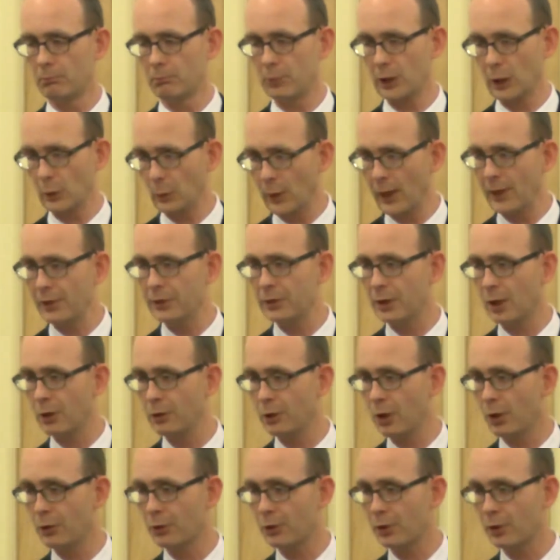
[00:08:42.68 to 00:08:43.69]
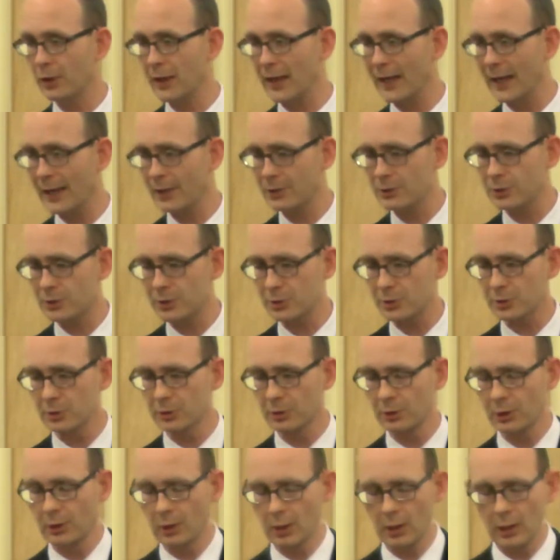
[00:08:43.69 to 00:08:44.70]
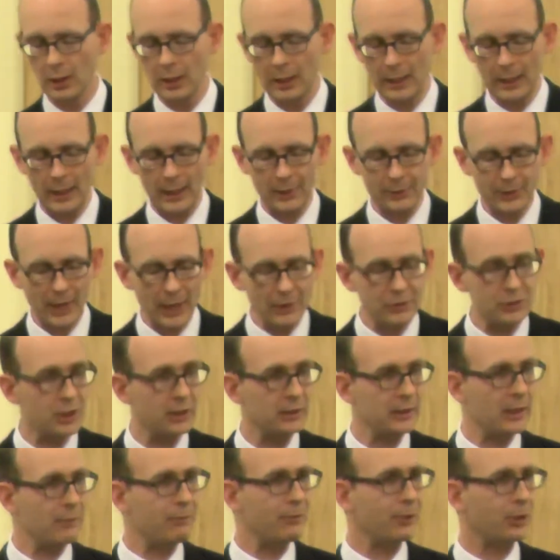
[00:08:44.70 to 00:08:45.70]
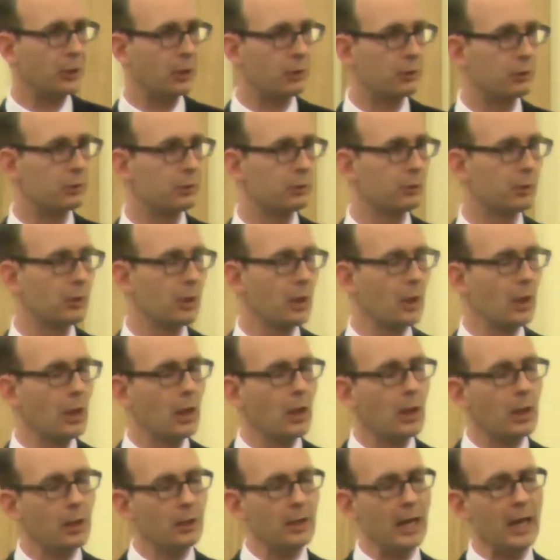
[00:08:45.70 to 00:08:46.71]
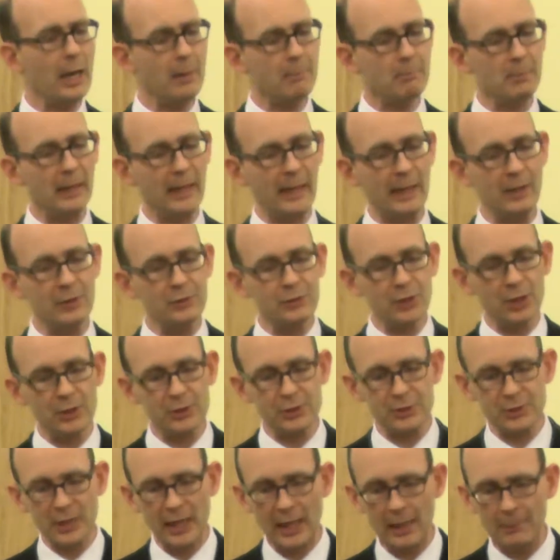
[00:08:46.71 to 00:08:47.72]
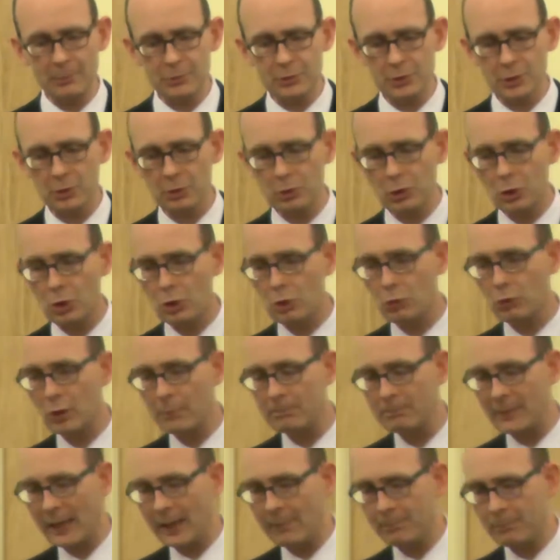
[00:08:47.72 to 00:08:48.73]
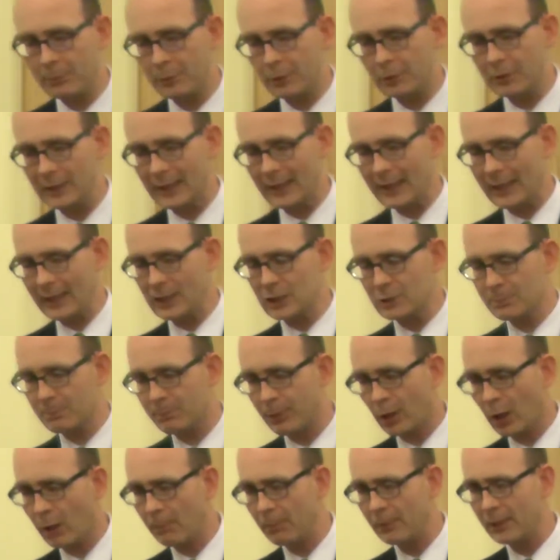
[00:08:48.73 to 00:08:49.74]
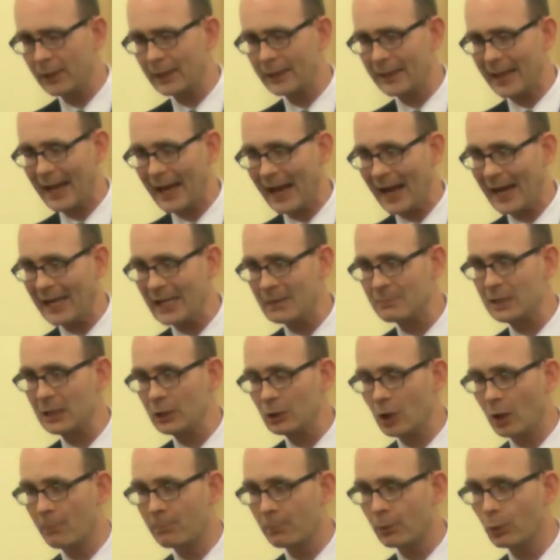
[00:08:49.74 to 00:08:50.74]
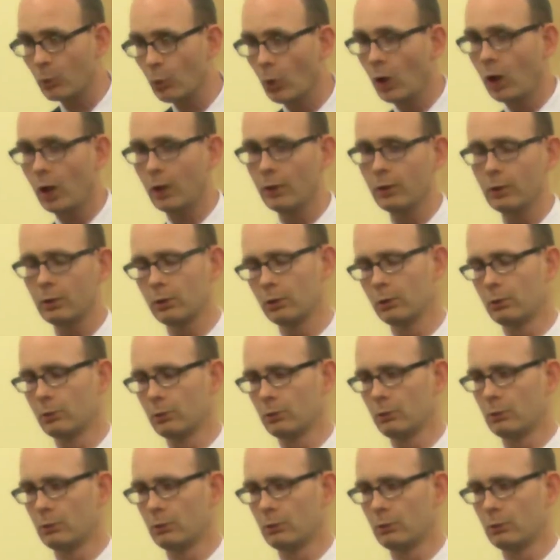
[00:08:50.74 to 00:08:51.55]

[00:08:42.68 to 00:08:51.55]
but he went there nonetheless, and that's significant. That means that Samson, who remember is public enemy number one,